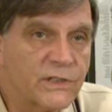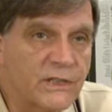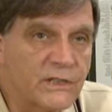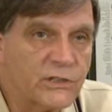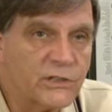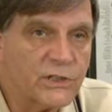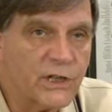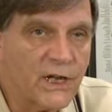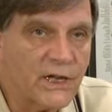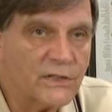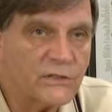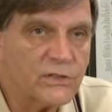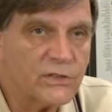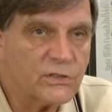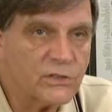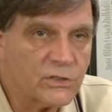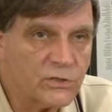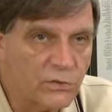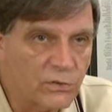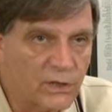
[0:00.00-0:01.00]
these
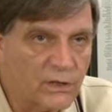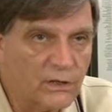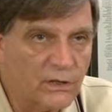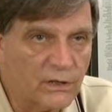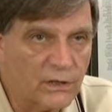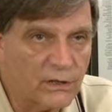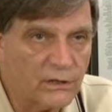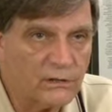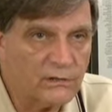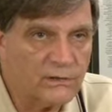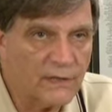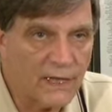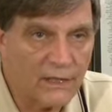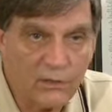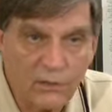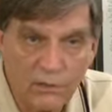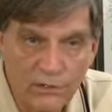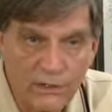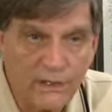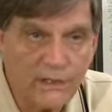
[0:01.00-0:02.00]
changes to occur,
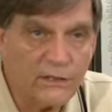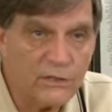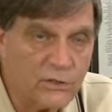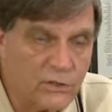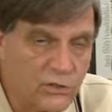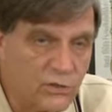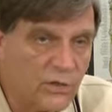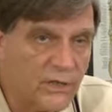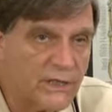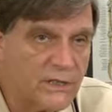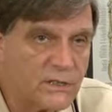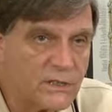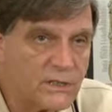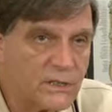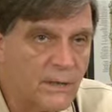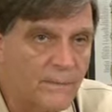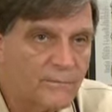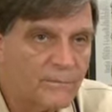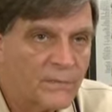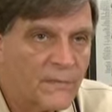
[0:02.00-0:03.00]
not only in the
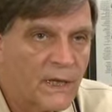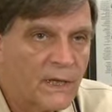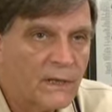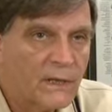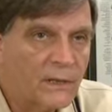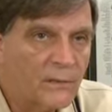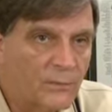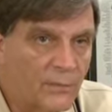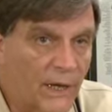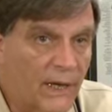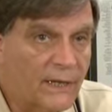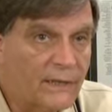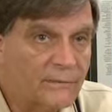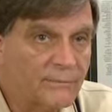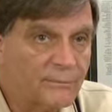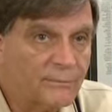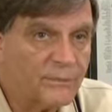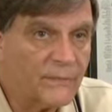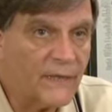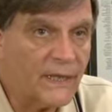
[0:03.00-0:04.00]
joints,
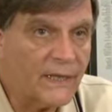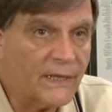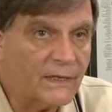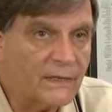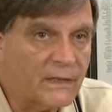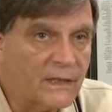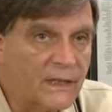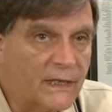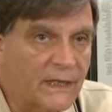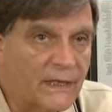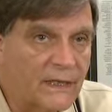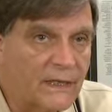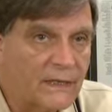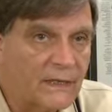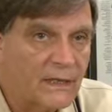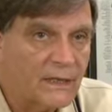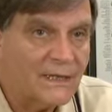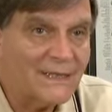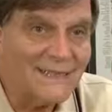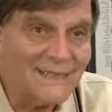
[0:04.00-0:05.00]
but in
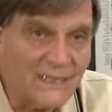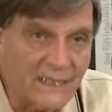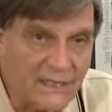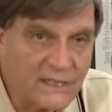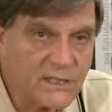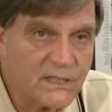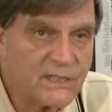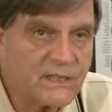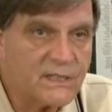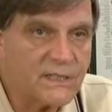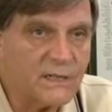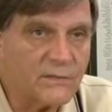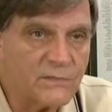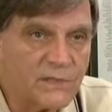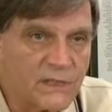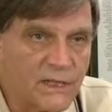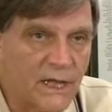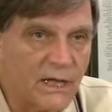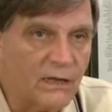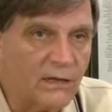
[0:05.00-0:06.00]
the discs
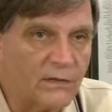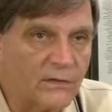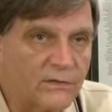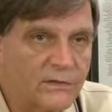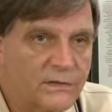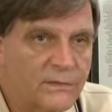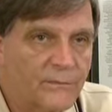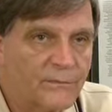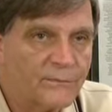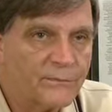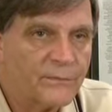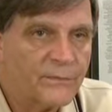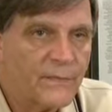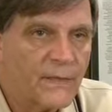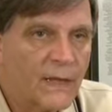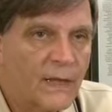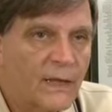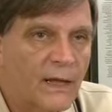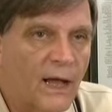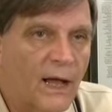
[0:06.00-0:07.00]
themselves.
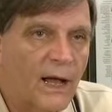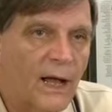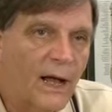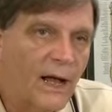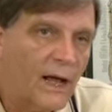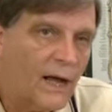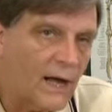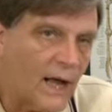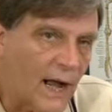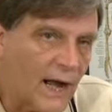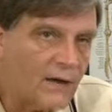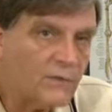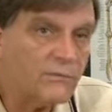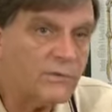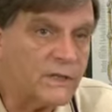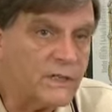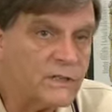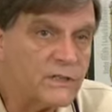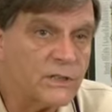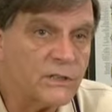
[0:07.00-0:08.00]
Our
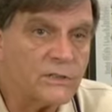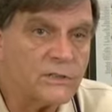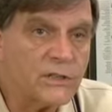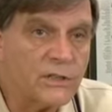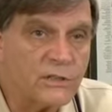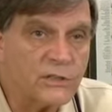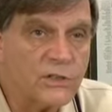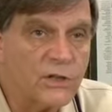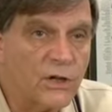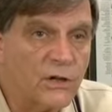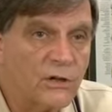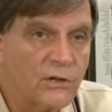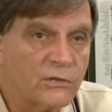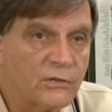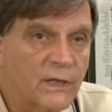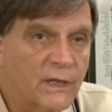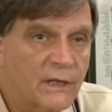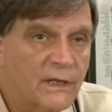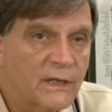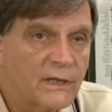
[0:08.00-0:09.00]
research has
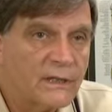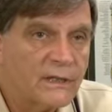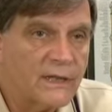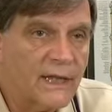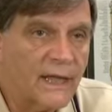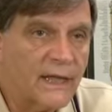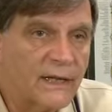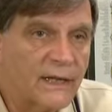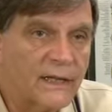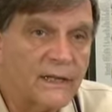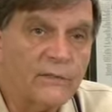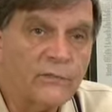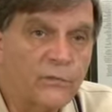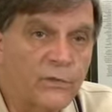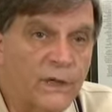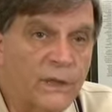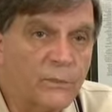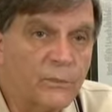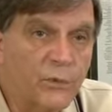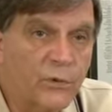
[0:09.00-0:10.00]
shown that if
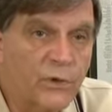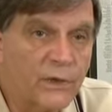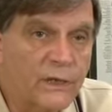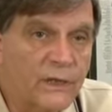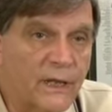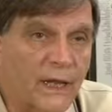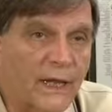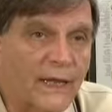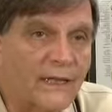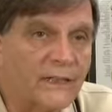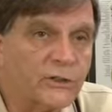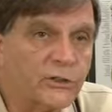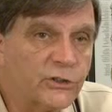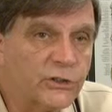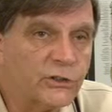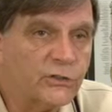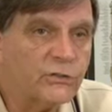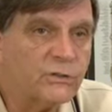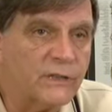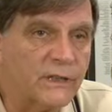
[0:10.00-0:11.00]
we put a
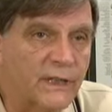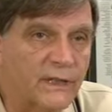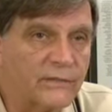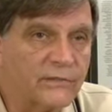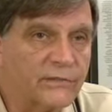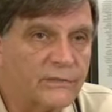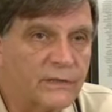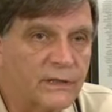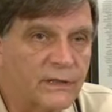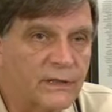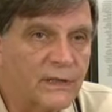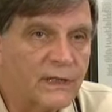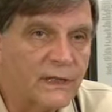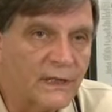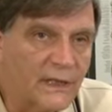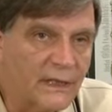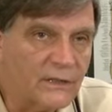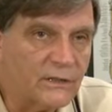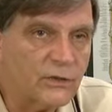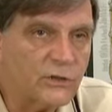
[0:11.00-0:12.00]
shoe lift
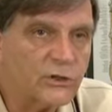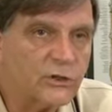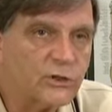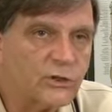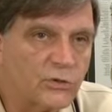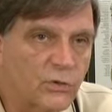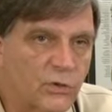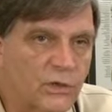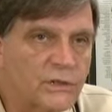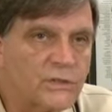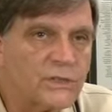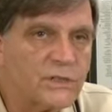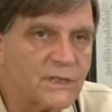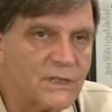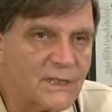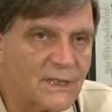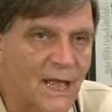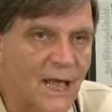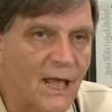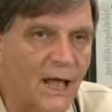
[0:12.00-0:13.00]
in the short
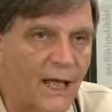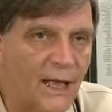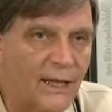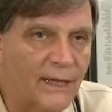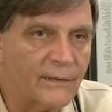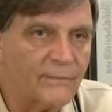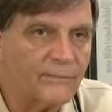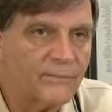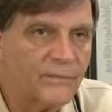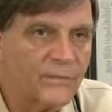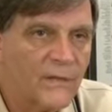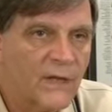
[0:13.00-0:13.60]
side